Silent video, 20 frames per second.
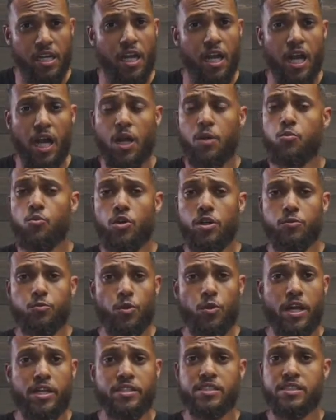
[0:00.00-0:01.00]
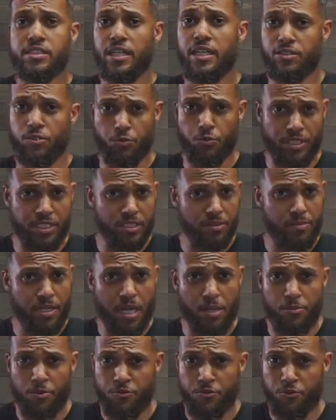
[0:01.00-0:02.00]
I'm one where I just like to read the
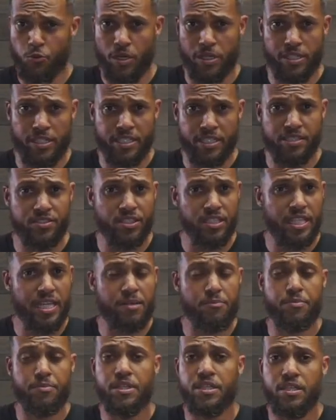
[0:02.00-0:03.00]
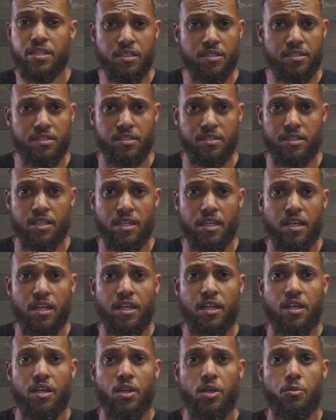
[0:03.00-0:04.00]
Bible for what it is and let it be.
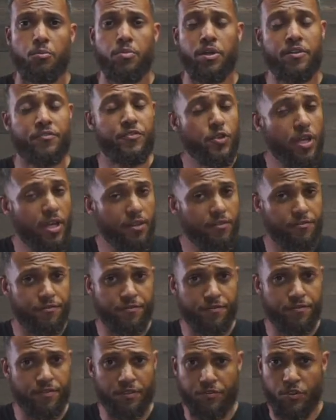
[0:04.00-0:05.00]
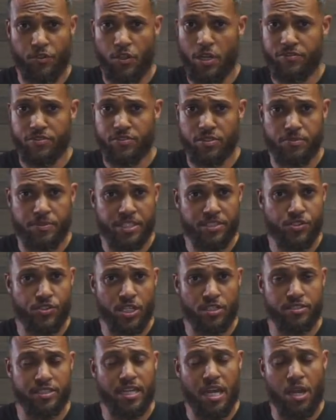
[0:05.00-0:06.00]
But if you have some insight on
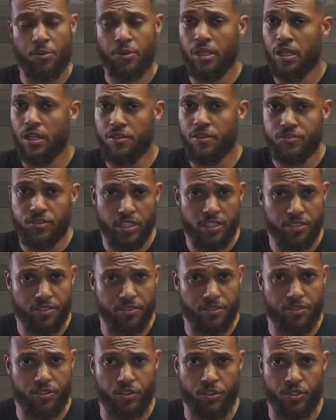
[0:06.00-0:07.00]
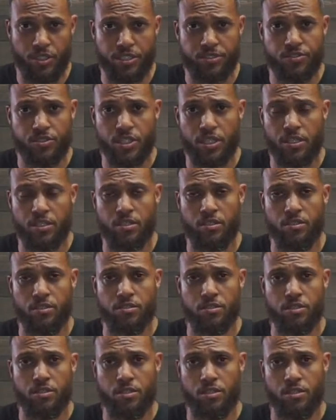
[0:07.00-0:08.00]
that, I would love to hear your insight on
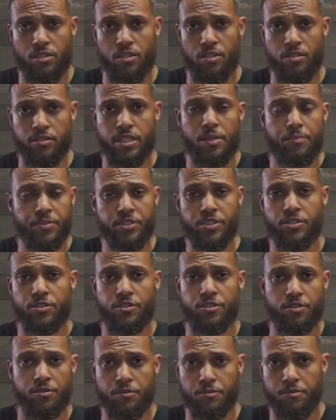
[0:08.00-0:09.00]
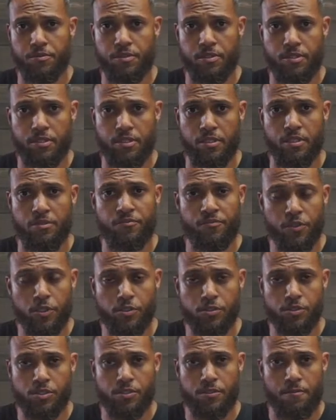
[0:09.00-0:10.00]
that particular verse.